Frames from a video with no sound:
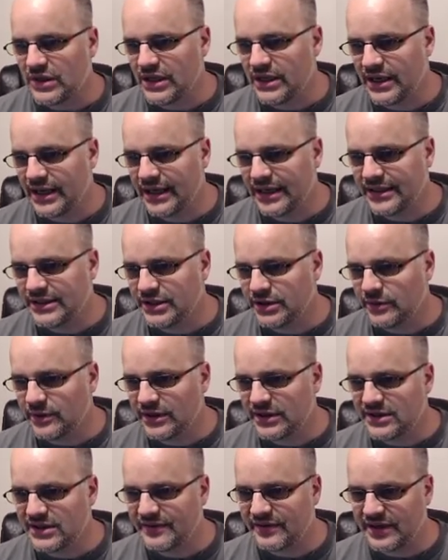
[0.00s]
And you know what?
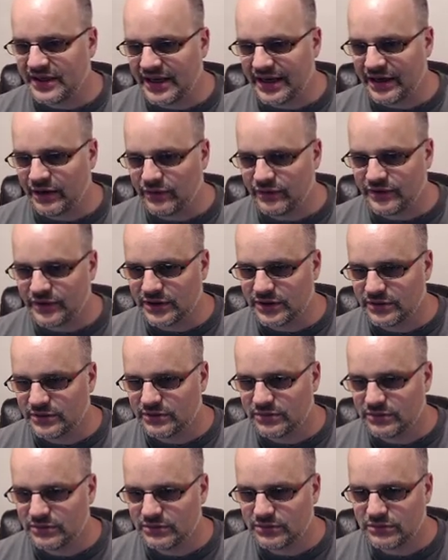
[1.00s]
Let's give it an alpha.
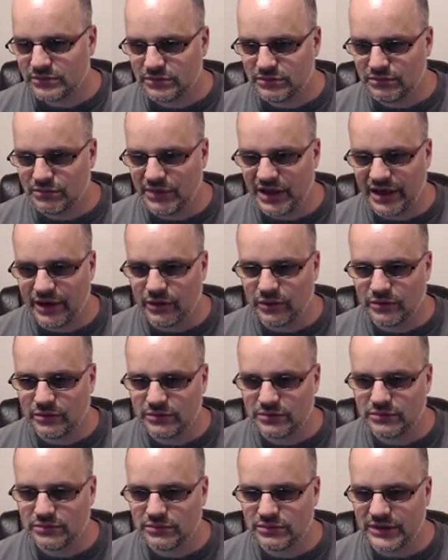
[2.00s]
Meow.
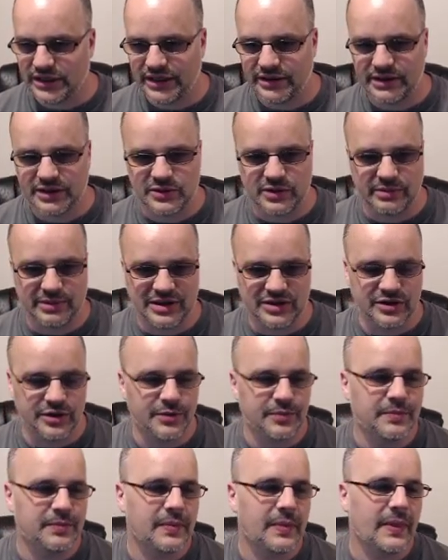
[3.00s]
Yeah, that's what I meant to do.
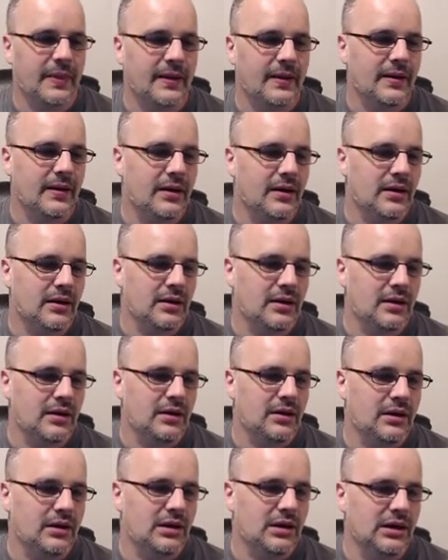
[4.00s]

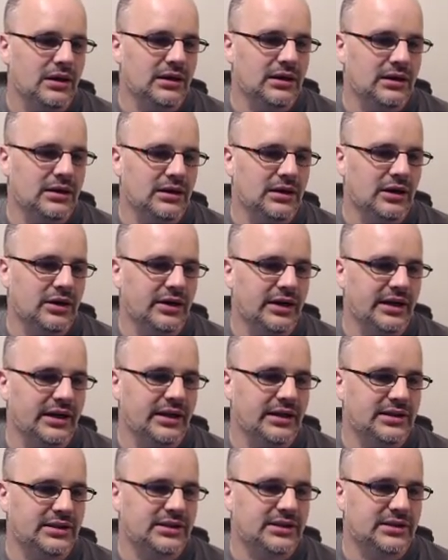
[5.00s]
Uh, all
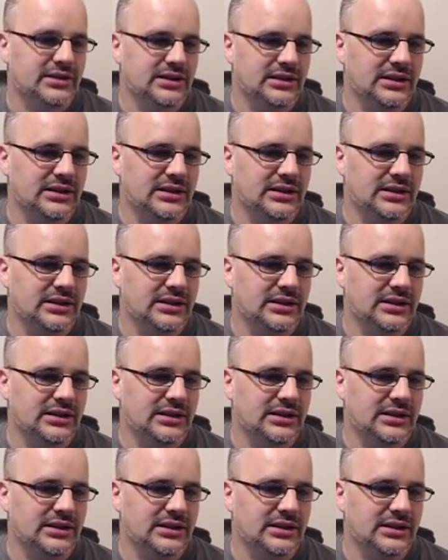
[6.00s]
right.